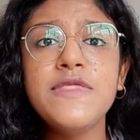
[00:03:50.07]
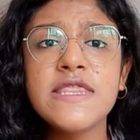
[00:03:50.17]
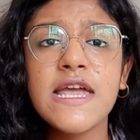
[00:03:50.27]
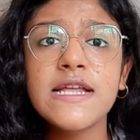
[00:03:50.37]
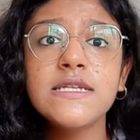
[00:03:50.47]

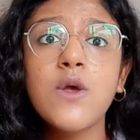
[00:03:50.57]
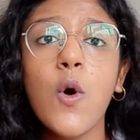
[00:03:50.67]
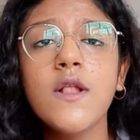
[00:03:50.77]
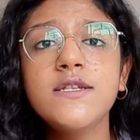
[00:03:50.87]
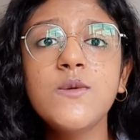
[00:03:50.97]
There is
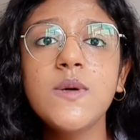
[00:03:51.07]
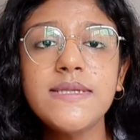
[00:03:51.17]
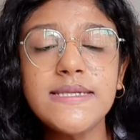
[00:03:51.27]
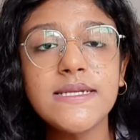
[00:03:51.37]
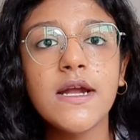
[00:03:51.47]
also a
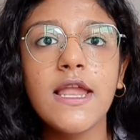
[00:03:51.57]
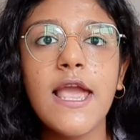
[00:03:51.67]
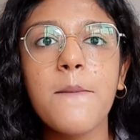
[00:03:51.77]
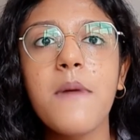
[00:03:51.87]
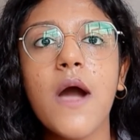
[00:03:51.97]
study
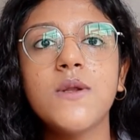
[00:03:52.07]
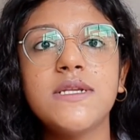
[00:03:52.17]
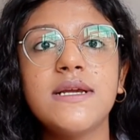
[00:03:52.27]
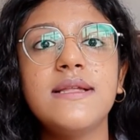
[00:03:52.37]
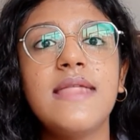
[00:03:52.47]
about
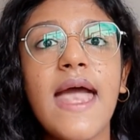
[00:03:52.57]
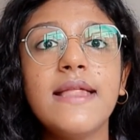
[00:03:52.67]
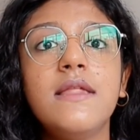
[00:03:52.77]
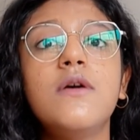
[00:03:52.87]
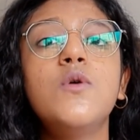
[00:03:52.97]
it
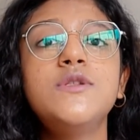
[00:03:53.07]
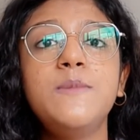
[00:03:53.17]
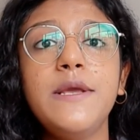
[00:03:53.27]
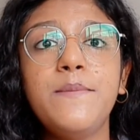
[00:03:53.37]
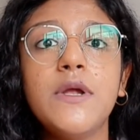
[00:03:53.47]
that those
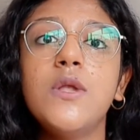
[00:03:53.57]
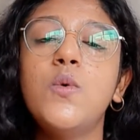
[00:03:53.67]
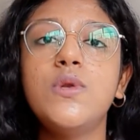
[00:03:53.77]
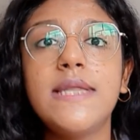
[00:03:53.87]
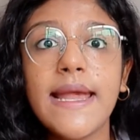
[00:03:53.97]
people
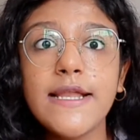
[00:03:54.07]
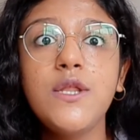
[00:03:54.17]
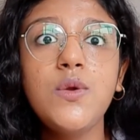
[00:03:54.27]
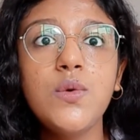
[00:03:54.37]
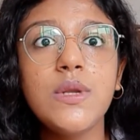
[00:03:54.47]
who
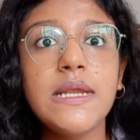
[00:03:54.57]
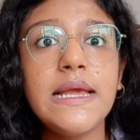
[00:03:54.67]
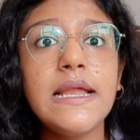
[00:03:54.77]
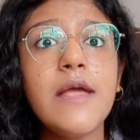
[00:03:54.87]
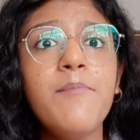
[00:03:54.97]
tend to
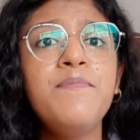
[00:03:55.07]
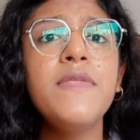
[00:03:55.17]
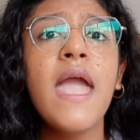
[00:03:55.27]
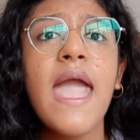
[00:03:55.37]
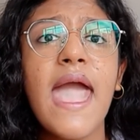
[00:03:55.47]
read
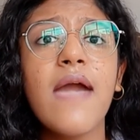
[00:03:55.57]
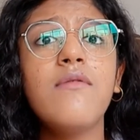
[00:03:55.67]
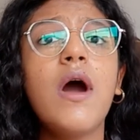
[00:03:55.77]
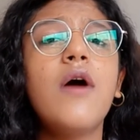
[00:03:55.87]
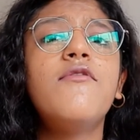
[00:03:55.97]

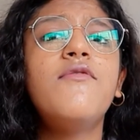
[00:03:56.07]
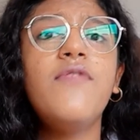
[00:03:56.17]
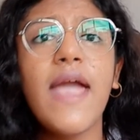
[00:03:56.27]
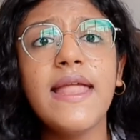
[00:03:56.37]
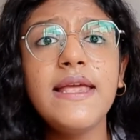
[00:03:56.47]
have a
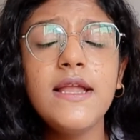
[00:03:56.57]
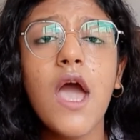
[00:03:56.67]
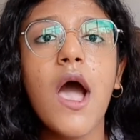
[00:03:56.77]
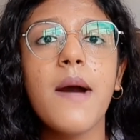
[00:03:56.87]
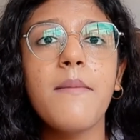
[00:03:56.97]

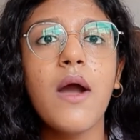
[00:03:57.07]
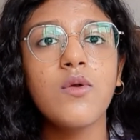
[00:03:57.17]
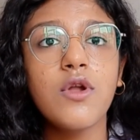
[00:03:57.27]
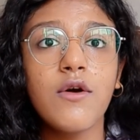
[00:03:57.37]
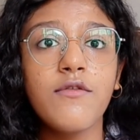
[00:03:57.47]
varied
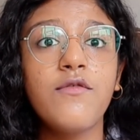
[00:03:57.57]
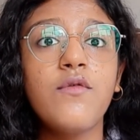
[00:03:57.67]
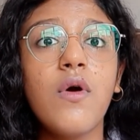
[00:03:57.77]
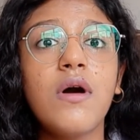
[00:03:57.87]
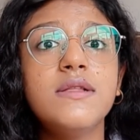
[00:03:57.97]
amount of
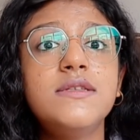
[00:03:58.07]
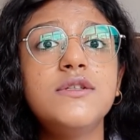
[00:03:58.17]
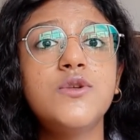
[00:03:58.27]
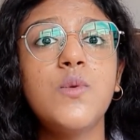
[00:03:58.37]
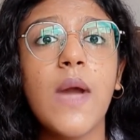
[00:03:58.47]

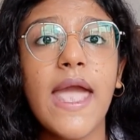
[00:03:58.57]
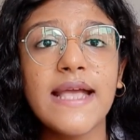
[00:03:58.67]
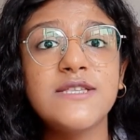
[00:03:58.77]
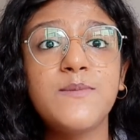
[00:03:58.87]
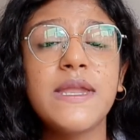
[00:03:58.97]
words to
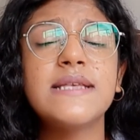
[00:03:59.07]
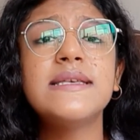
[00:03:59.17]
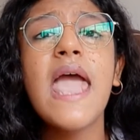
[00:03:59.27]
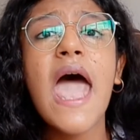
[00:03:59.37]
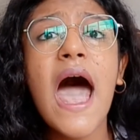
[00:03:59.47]
express
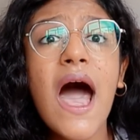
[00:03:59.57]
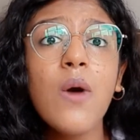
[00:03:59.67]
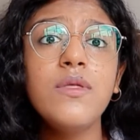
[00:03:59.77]
how